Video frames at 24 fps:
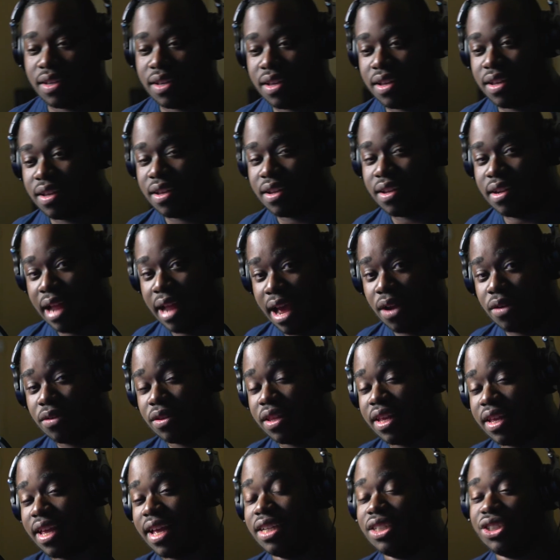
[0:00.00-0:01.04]
Now the
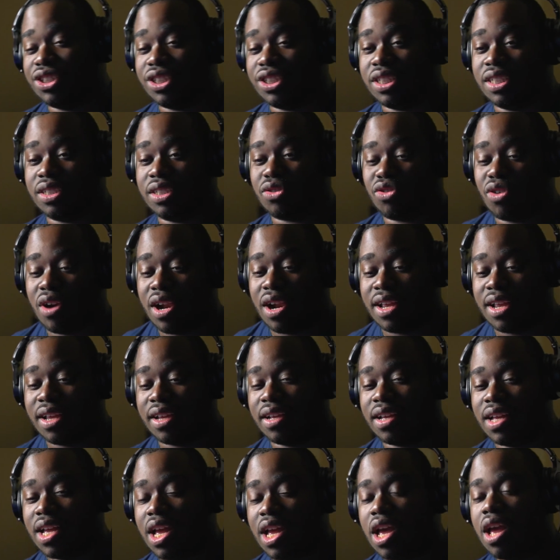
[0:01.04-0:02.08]
engine is running.
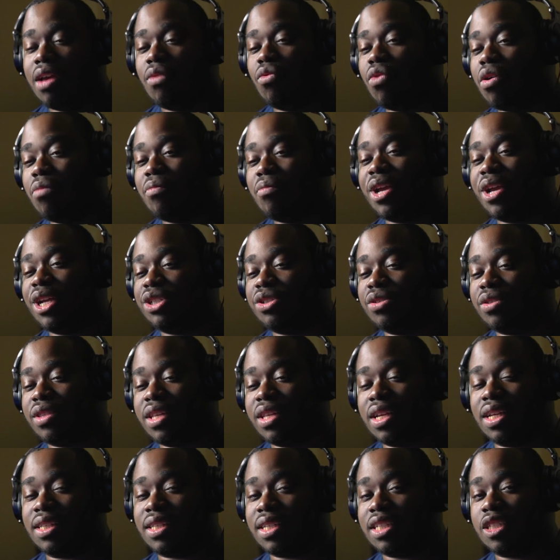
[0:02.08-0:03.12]
What makes you think
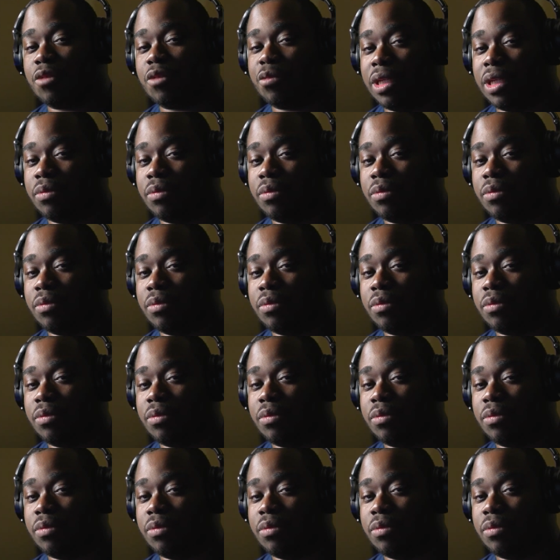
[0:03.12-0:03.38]
these people